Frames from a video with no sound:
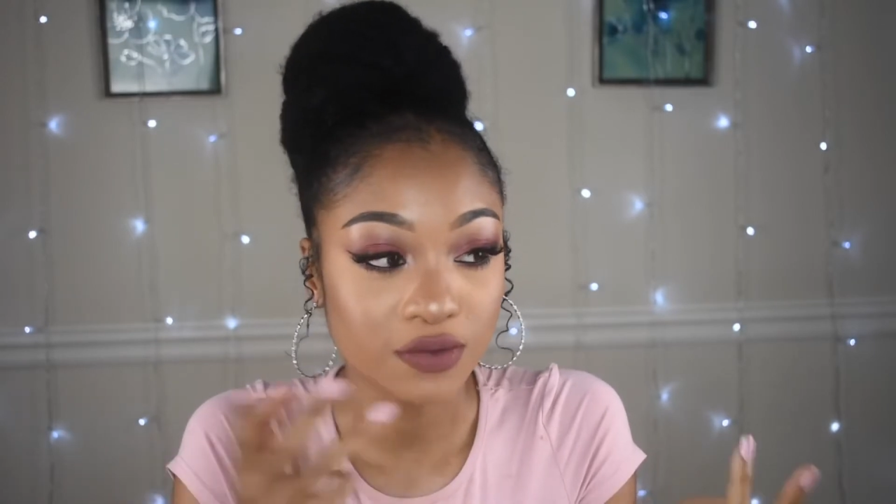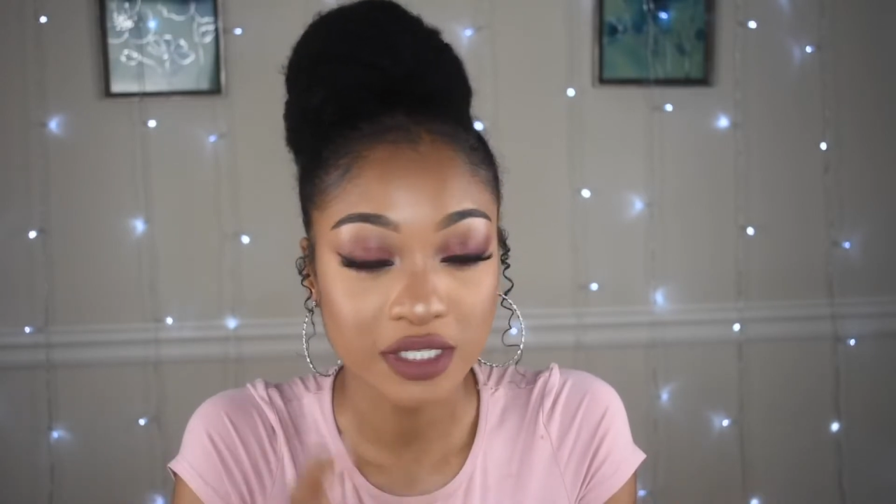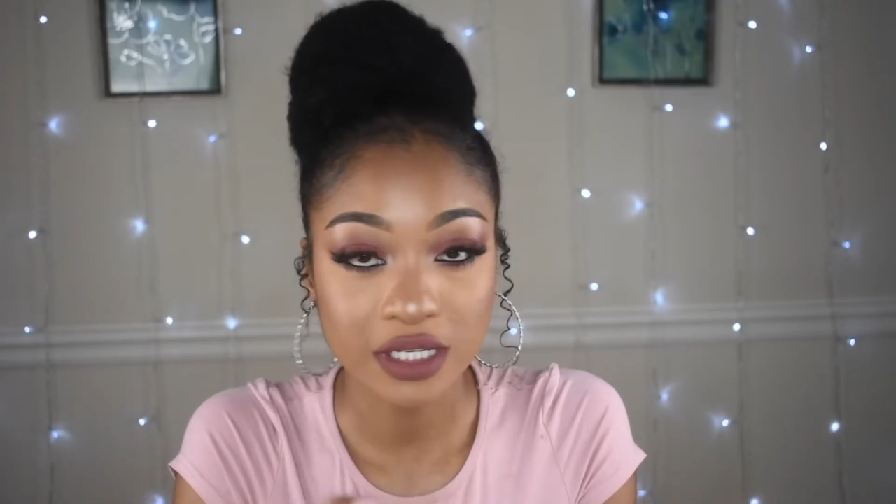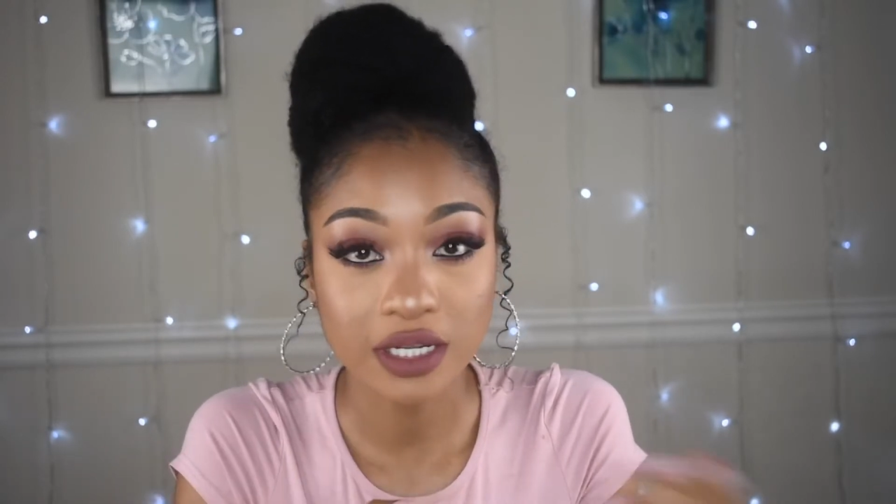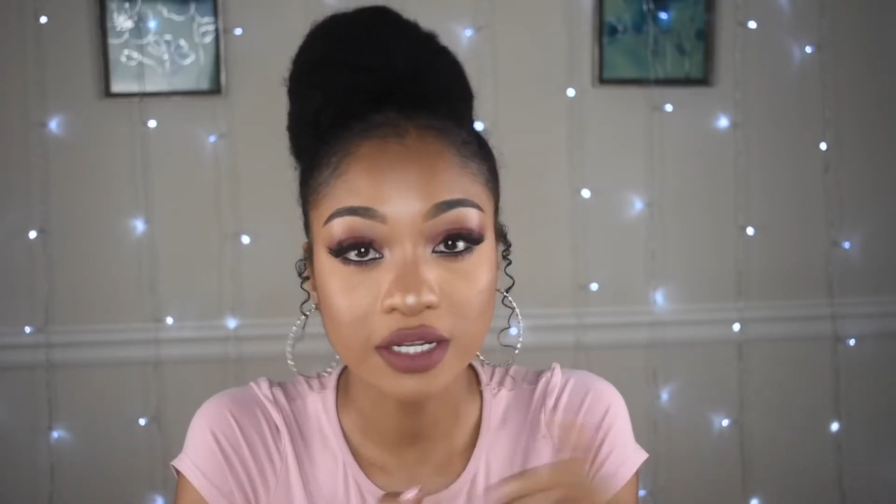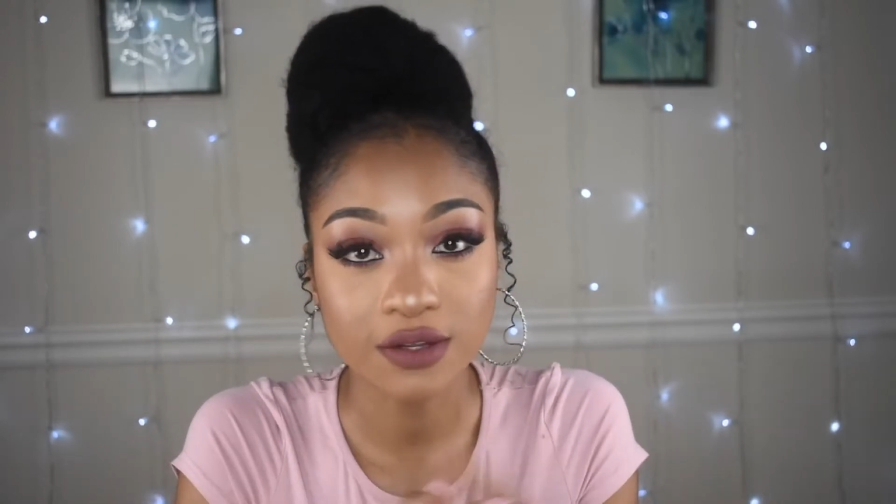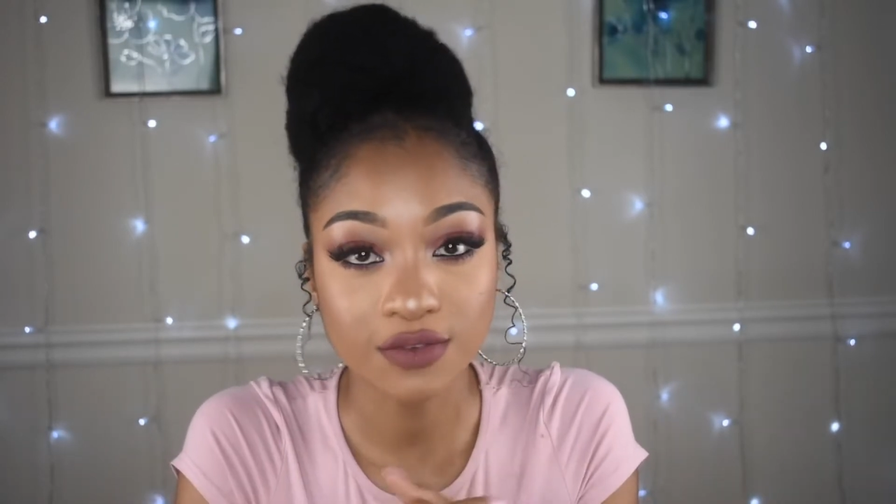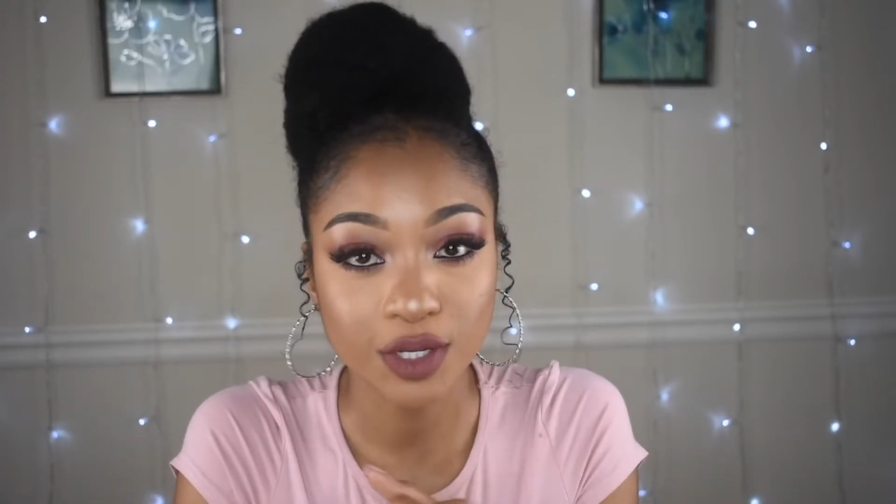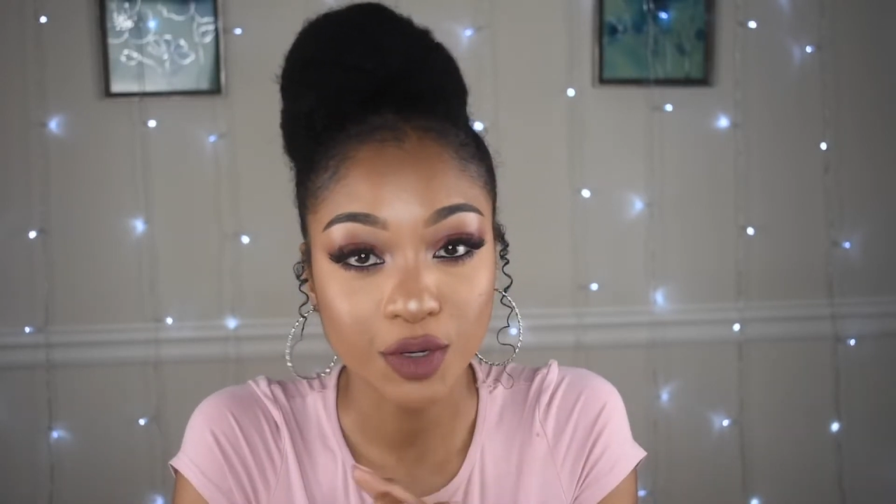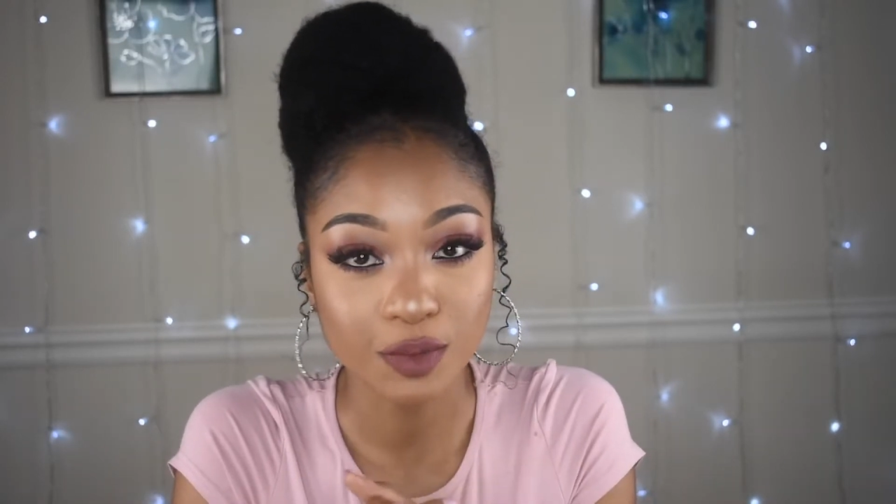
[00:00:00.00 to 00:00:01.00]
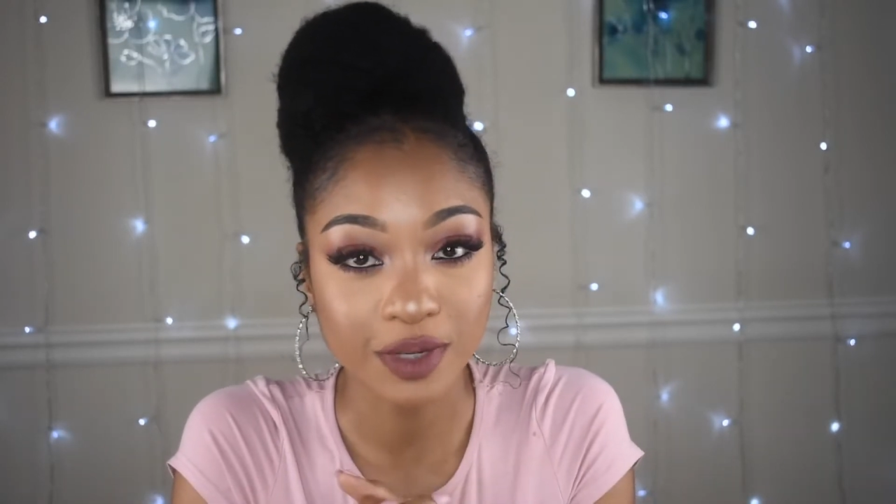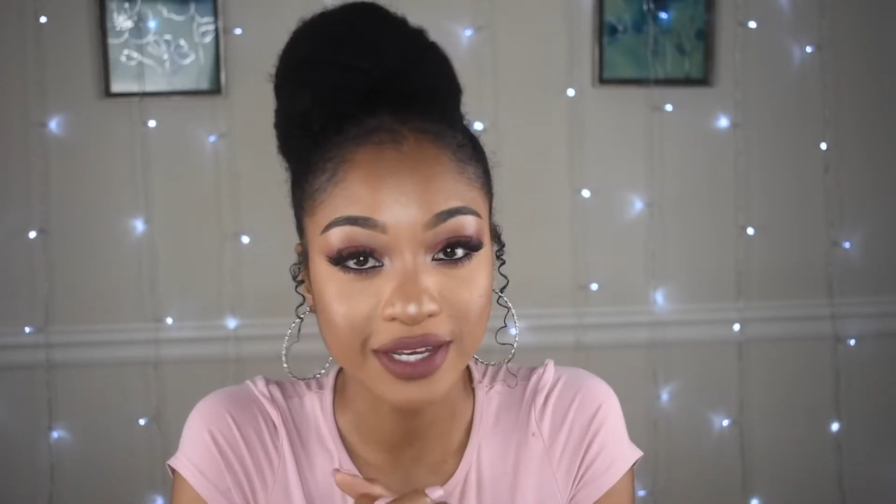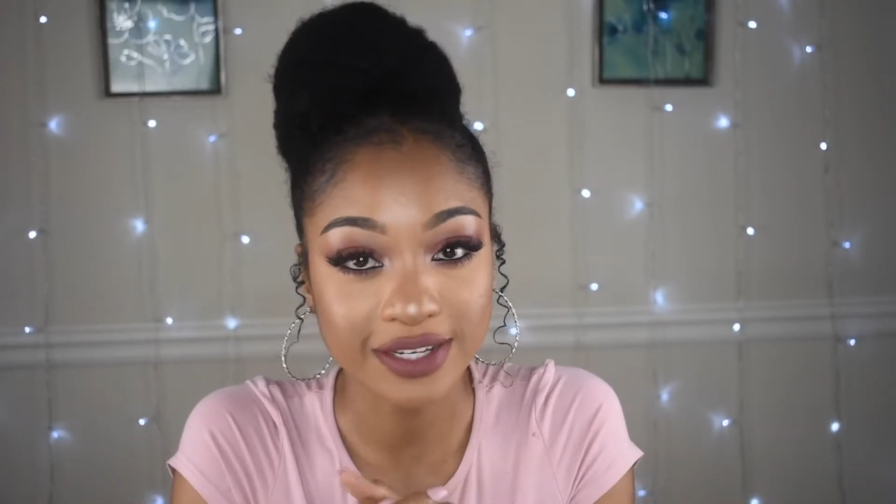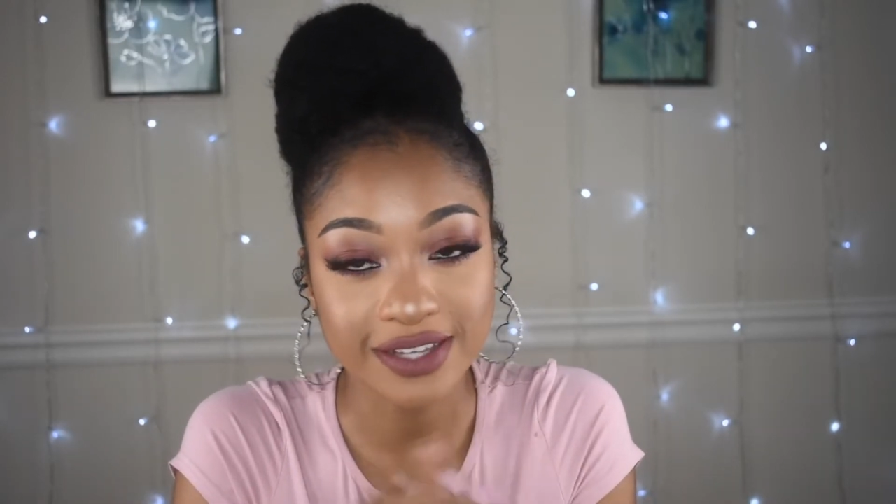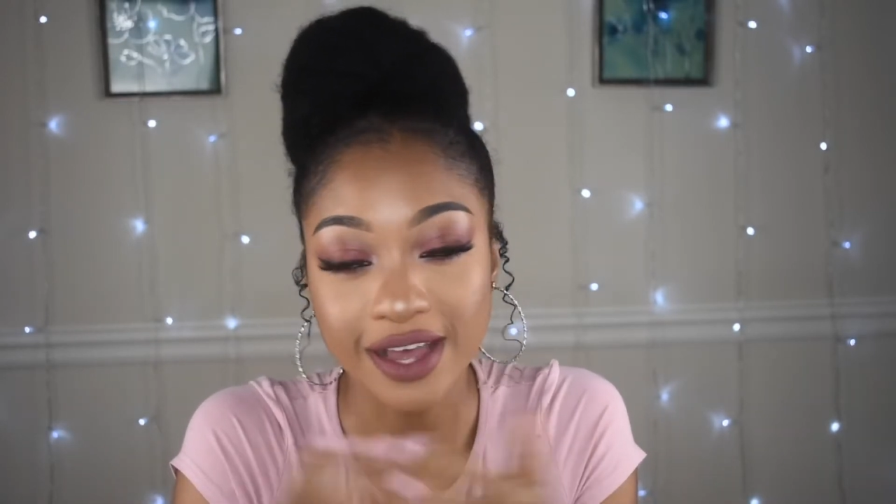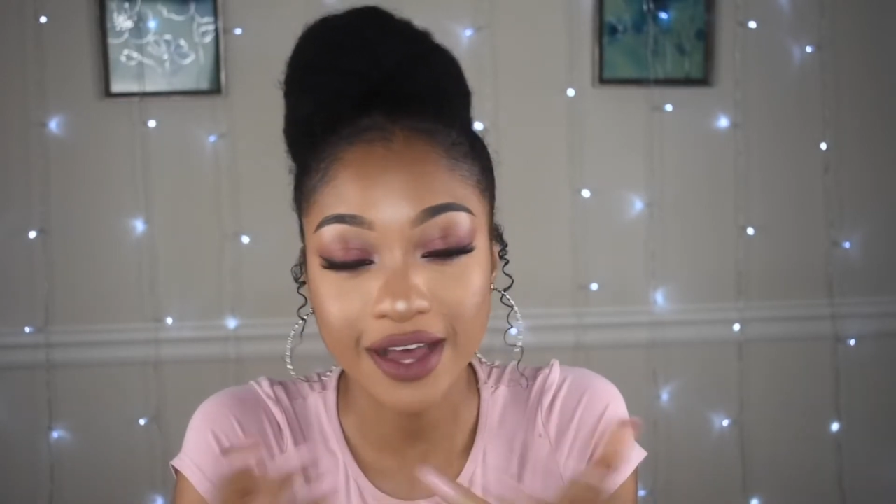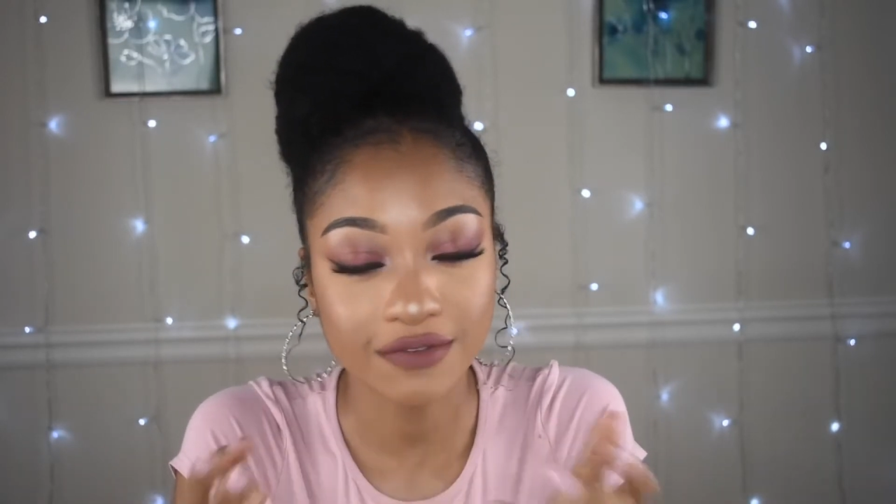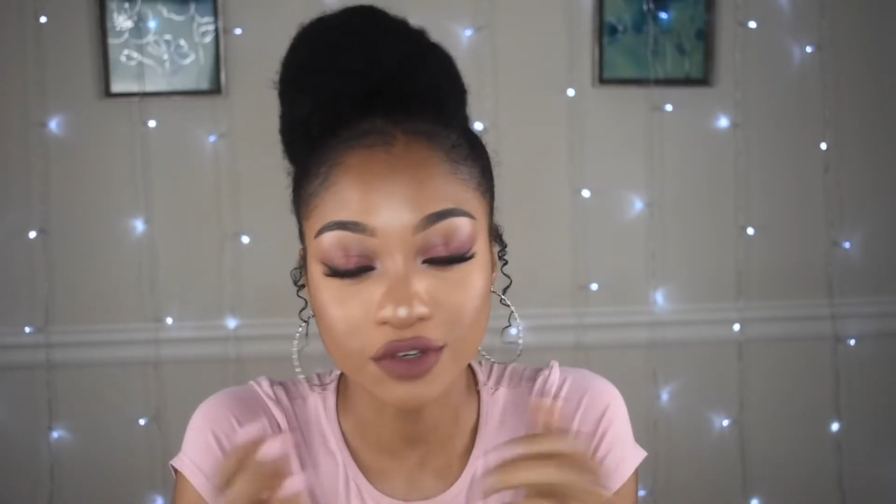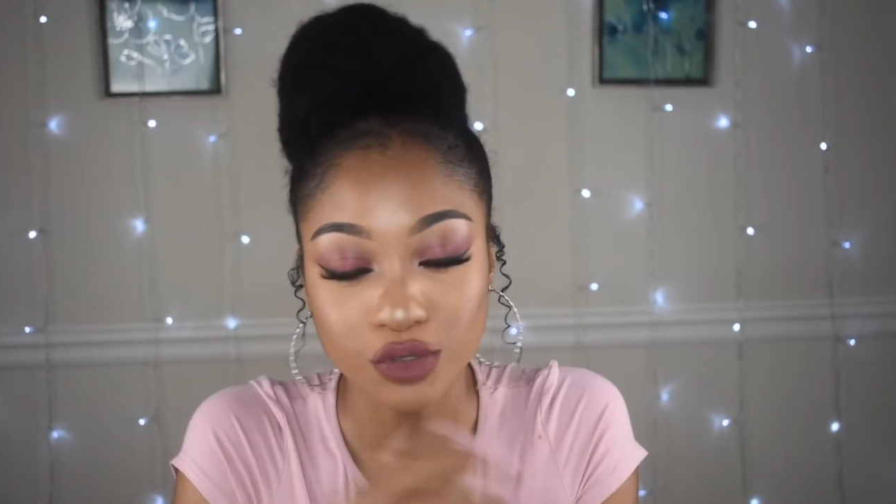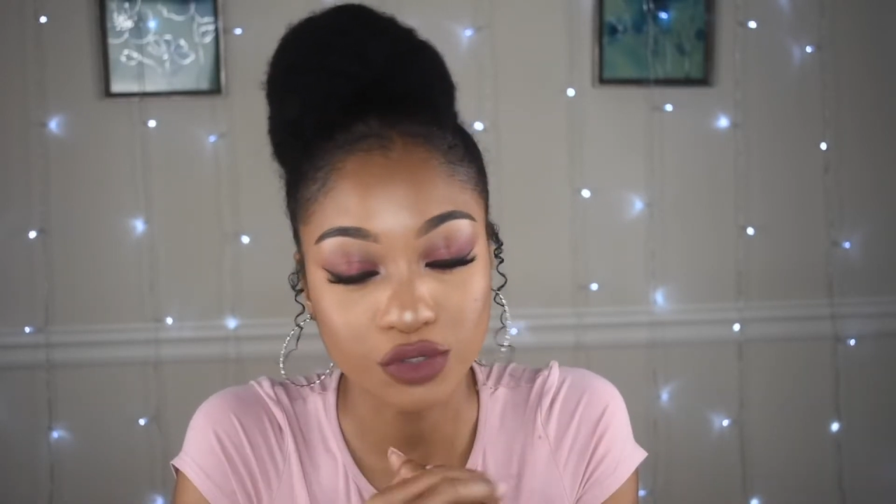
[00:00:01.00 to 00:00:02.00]
you've seen in the video because I
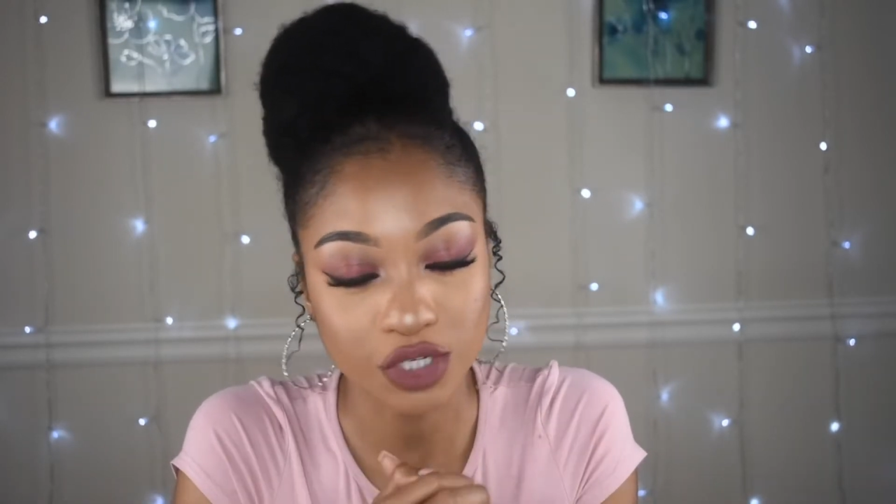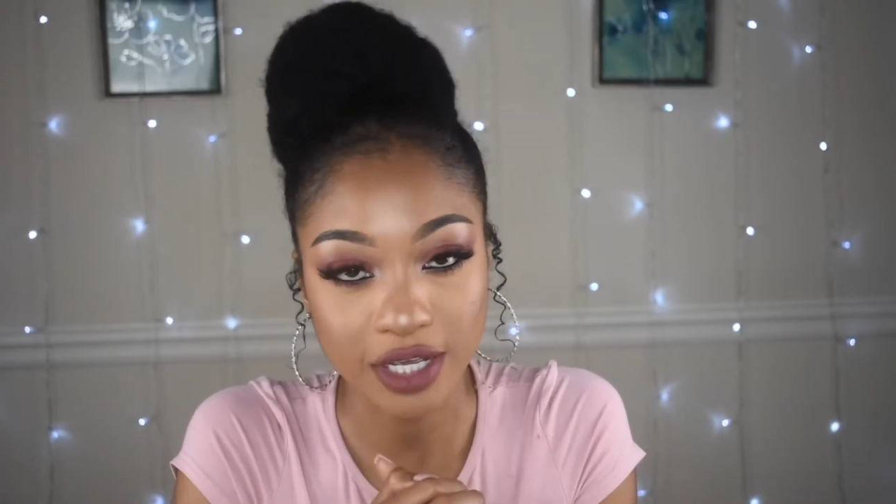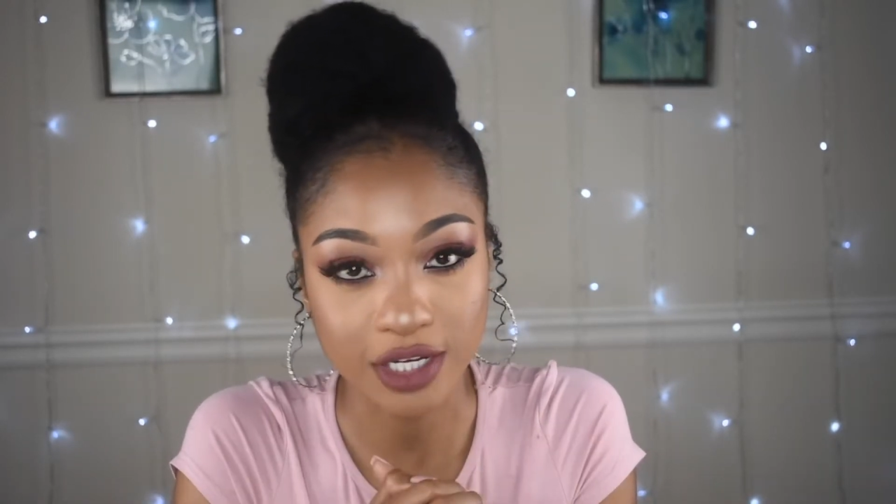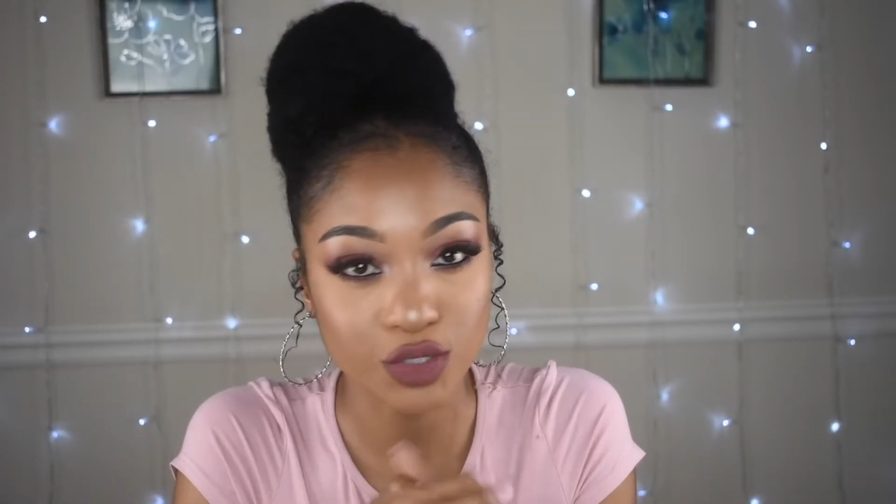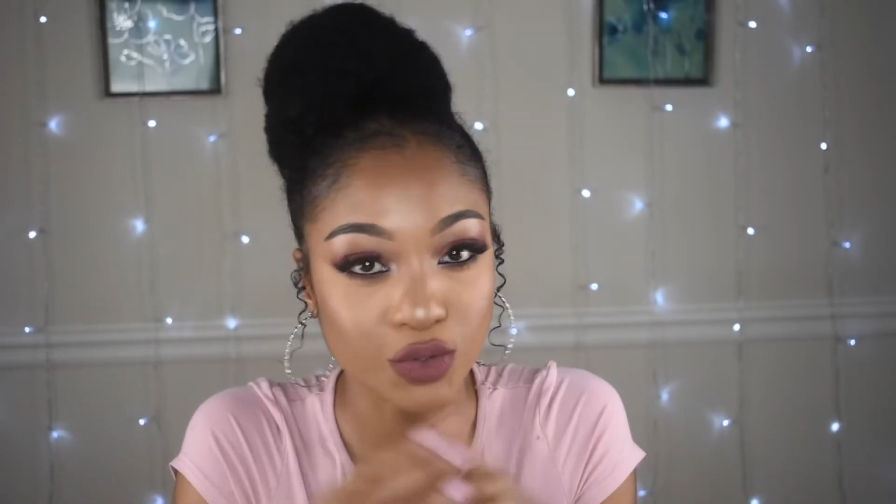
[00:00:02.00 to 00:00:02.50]
have a huge head,